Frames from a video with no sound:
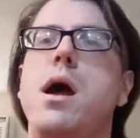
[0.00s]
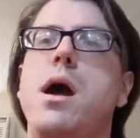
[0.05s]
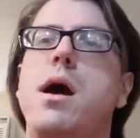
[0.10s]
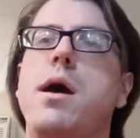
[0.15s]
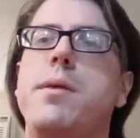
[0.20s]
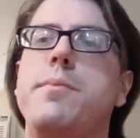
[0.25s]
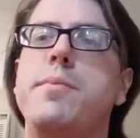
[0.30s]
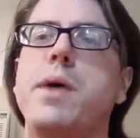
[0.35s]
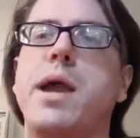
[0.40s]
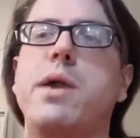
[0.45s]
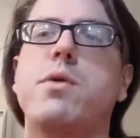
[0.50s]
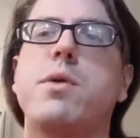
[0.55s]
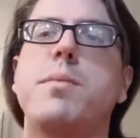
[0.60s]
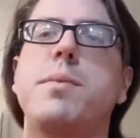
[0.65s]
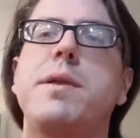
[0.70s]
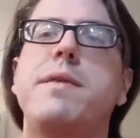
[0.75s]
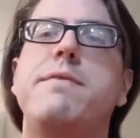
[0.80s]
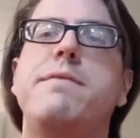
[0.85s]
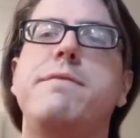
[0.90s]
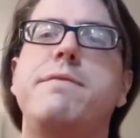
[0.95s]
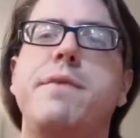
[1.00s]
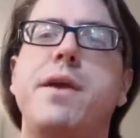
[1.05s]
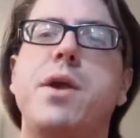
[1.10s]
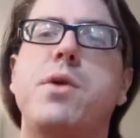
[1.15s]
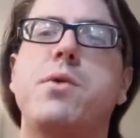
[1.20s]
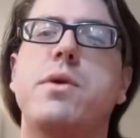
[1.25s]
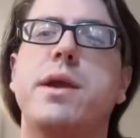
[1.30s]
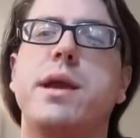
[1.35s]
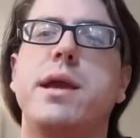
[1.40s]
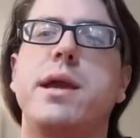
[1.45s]
Um, I grew up in a
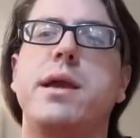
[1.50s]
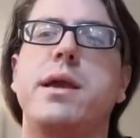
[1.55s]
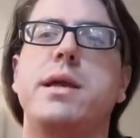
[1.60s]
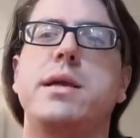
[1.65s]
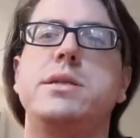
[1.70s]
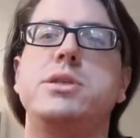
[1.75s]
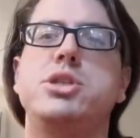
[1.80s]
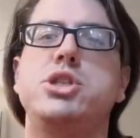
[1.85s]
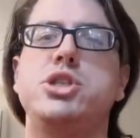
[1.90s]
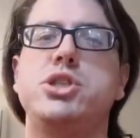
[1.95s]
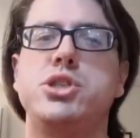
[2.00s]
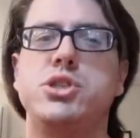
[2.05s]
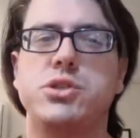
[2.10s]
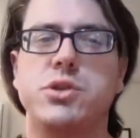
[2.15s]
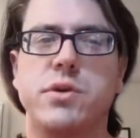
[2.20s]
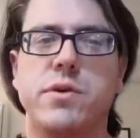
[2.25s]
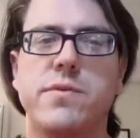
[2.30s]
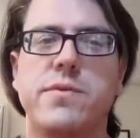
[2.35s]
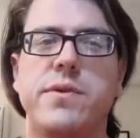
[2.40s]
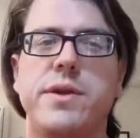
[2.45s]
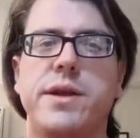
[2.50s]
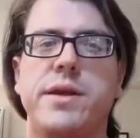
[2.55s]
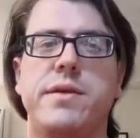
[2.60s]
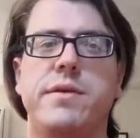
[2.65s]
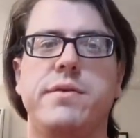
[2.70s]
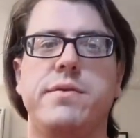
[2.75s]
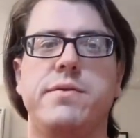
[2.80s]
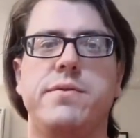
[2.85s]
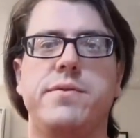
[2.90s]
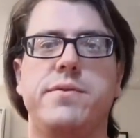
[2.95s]
very
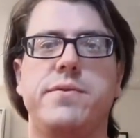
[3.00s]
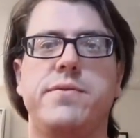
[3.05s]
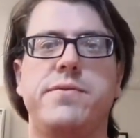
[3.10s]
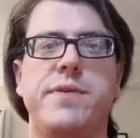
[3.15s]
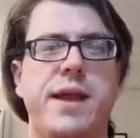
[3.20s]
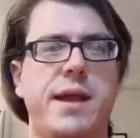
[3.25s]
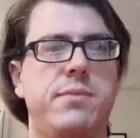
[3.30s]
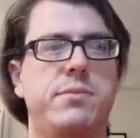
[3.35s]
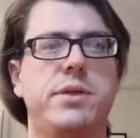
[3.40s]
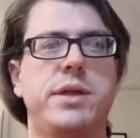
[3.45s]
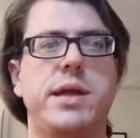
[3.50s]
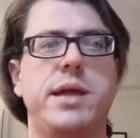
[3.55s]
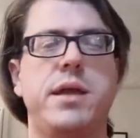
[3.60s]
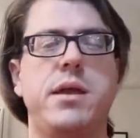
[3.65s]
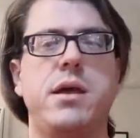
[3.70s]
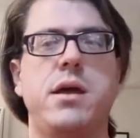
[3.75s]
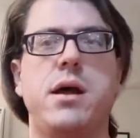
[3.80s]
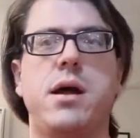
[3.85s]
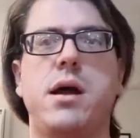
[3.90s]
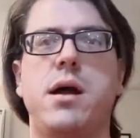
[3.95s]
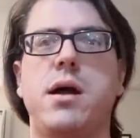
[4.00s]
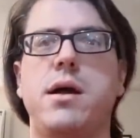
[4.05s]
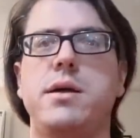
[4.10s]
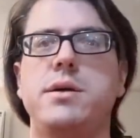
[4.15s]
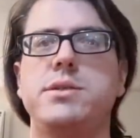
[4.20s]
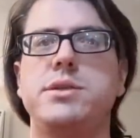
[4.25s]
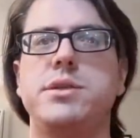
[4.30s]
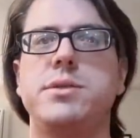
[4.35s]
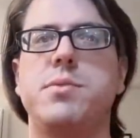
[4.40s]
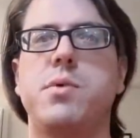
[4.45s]
conservative family,
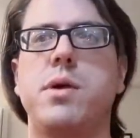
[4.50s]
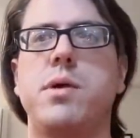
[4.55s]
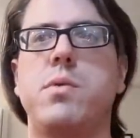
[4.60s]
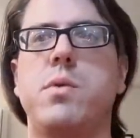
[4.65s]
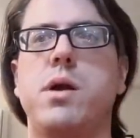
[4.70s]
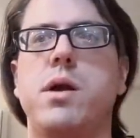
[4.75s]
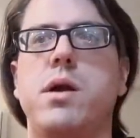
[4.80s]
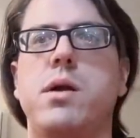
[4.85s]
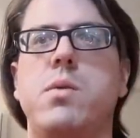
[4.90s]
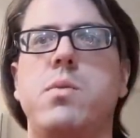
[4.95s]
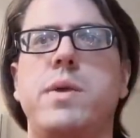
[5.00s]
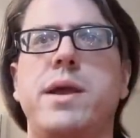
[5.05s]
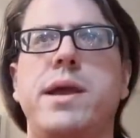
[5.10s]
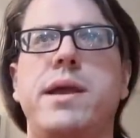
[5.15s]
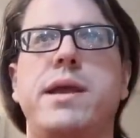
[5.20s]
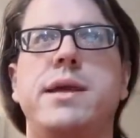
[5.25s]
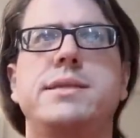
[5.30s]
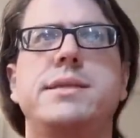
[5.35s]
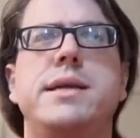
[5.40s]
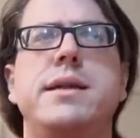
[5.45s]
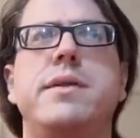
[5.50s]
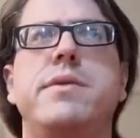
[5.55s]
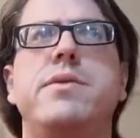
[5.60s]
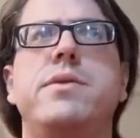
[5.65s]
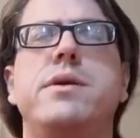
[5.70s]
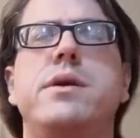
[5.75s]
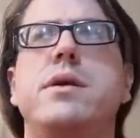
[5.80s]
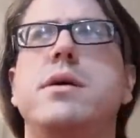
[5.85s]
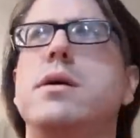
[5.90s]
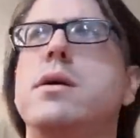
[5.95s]
uh, to the point where we
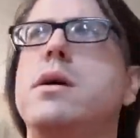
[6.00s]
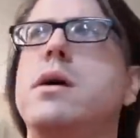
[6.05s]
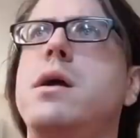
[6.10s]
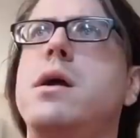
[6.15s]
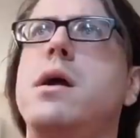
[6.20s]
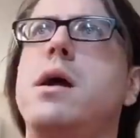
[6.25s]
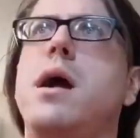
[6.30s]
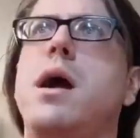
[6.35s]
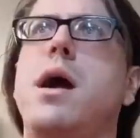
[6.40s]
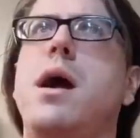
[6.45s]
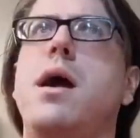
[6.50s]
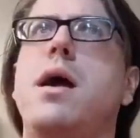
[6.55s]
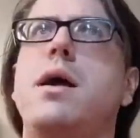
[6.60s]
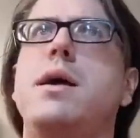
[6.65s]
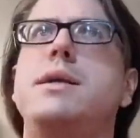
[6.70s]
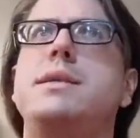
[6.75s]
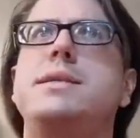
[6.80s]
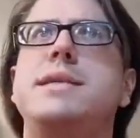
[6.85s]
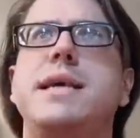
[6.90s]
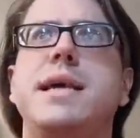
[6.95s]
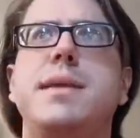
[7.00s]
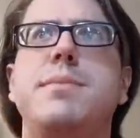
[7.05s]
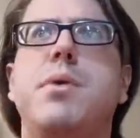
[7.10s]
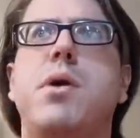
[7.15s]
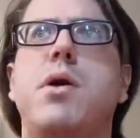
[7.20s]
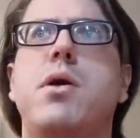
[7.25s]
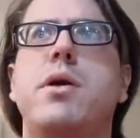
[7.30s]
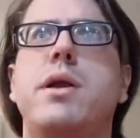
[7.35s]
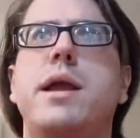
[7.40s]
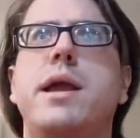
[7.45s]
attended the uh, Tea
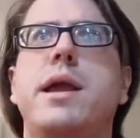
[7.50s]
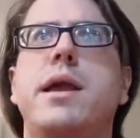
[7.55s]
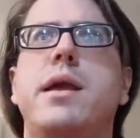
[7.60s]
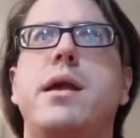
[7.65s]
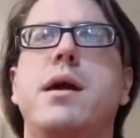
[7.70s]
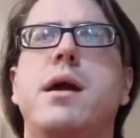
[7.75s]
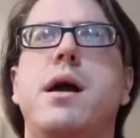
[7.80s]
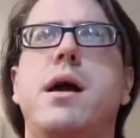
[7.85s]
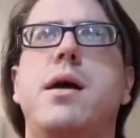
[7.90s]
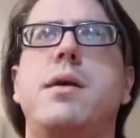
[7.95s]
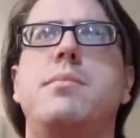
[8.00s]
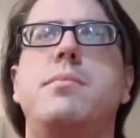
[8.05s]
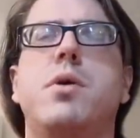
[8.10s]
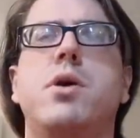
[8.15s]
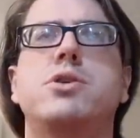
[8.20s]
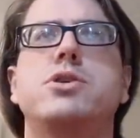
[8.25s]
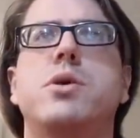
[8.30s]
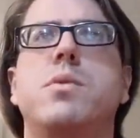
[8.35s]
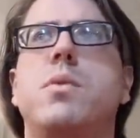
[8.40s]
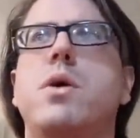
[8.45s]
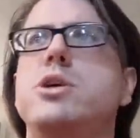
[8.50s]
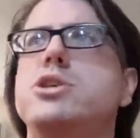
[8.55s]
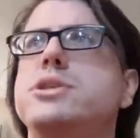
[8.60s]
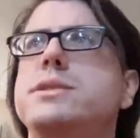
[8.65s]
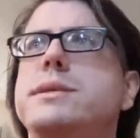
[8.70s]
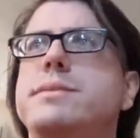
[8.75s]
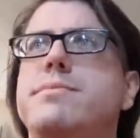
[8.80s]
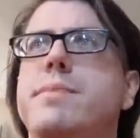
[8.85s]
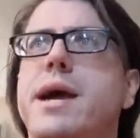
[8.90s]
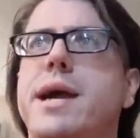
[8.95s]
Party uh, March on
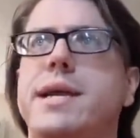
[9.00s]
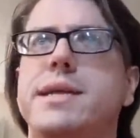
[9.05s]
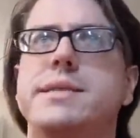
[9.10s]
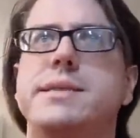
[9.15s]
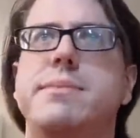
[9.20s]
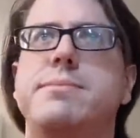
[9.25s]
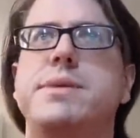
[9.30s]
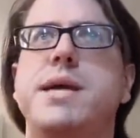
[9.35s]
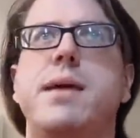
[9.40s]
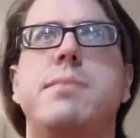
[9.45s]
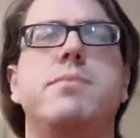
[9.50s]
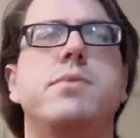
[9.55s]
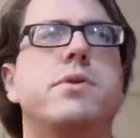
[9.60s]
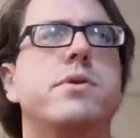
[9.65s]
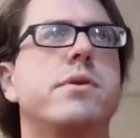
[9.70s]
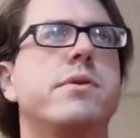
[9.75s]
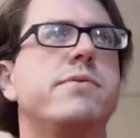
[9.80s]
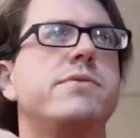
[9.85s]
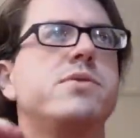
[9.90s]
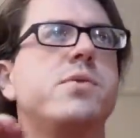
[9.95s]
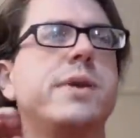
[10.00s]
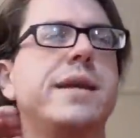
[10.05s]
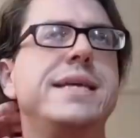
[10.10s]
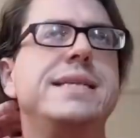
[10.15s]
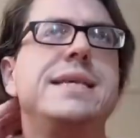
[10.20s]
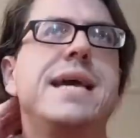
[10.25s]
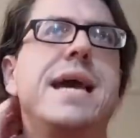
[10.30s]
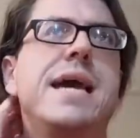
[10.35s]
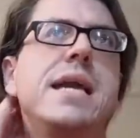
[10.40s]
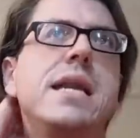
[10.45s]
Washington back in September of
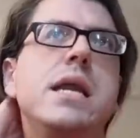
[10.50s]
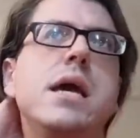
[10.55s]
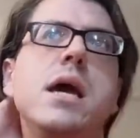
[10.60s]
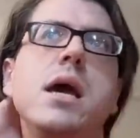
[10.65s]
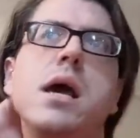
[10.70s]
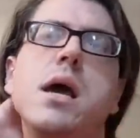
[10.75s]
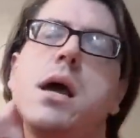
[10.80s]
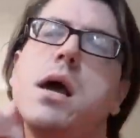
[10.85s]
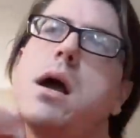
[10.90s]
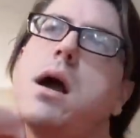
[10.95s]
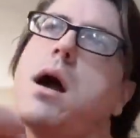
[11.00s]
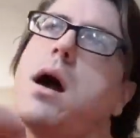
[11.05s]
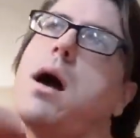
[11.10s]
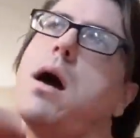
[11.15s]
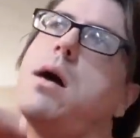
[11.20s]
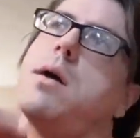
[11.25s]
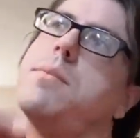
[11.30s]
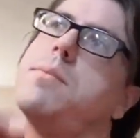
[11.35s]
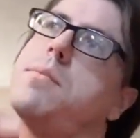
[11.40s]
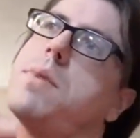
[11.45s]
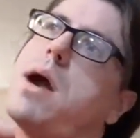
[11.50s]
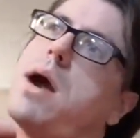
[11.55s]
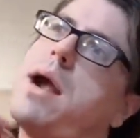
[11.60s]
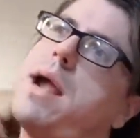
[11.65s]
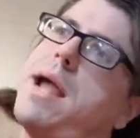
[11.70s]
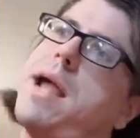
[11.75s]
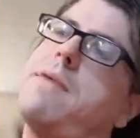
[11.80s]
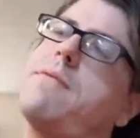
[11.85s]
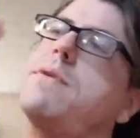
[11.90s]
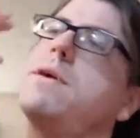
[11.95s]
twenty ten. Um,
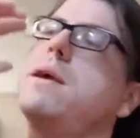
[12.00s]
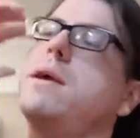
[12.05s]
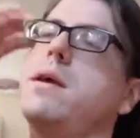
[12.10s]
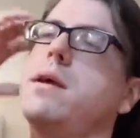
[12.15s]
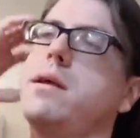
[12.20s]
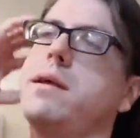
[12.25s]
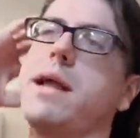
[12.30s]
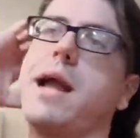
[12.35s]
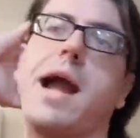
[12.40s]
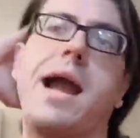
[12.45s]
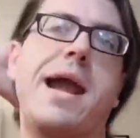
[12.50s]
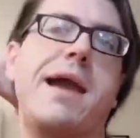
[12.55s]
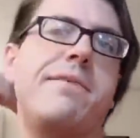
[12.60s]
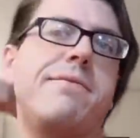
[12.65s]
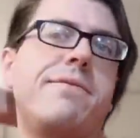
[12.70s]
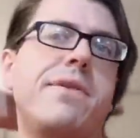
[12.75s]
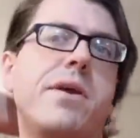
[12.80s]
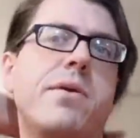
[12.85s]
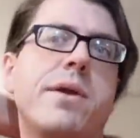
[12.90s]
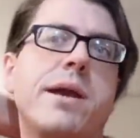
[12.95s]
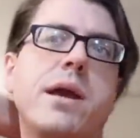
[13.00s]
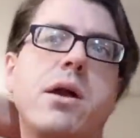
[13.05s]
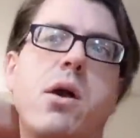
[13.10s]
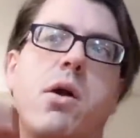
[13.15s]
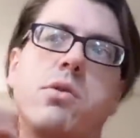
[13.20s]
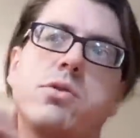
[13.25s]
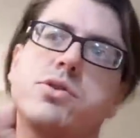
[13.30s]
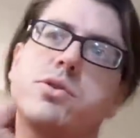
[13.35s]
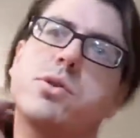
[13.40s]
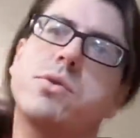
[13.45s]
I, every I, I had
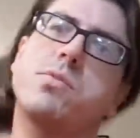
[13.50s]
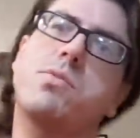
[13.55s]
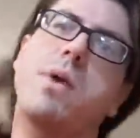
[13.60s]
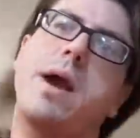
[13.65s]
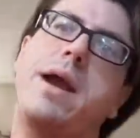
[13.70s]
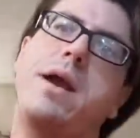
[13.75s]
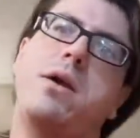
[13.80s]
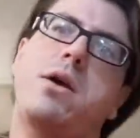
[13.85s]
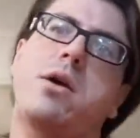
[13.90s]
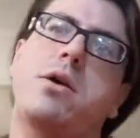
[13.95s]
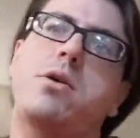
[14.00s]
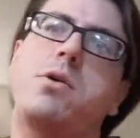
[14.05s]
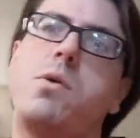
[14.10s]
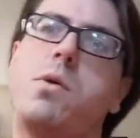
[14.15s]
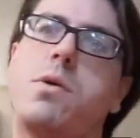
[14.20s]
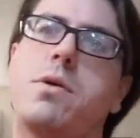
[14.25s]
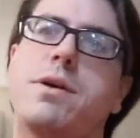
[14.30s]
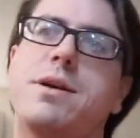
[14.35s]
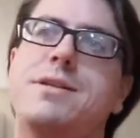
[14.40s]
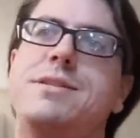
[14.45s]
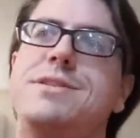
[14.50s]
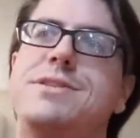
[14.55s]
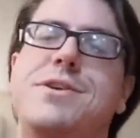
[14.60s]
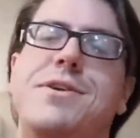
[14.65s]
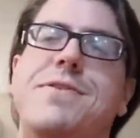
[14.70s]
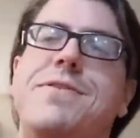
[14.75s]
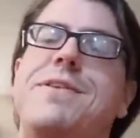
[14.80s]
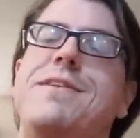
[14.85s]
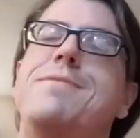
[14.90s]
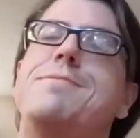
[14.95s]
very ultra-right, hardcore
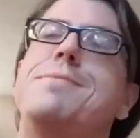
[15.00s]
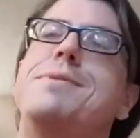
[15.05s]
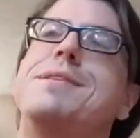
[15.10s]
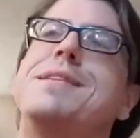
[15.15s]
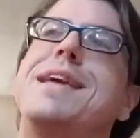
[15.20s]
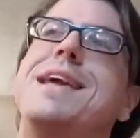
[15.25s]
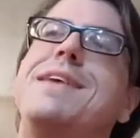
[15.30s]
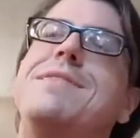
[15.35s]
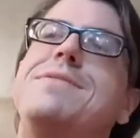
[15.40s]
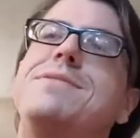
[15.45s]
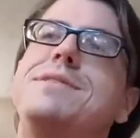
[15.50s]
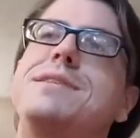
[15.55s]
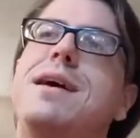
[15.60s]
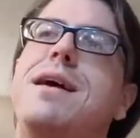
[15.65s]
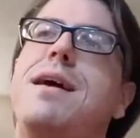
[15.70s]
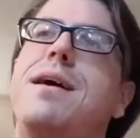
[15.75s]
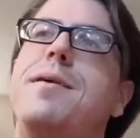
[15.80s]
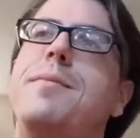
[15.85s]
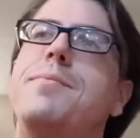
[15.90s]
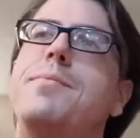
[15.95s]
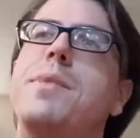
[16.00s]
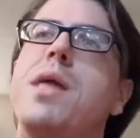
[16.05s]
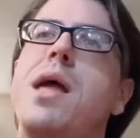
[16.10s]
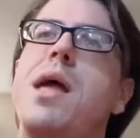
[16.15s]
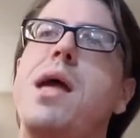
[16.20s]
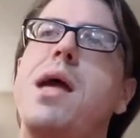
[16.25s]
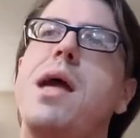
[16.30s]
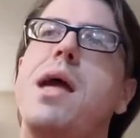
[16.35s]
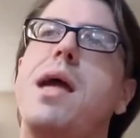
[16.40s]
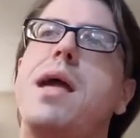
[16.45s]
conservative beliefs, um,
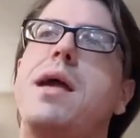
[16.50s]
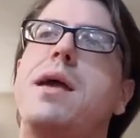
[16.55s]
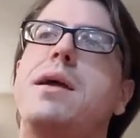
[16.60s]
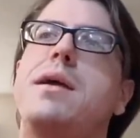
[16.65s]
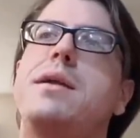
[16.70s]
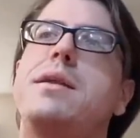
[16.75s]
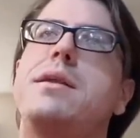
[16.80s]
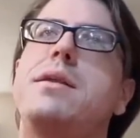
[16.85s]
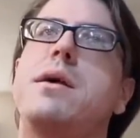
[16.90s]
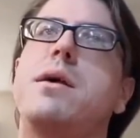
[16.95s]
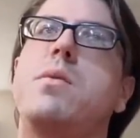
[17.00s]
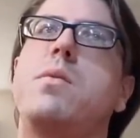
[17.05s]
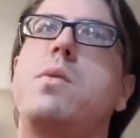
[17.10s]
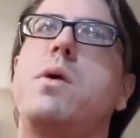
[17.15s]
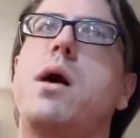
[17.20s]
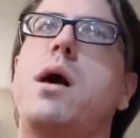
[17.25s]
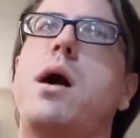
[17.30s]
and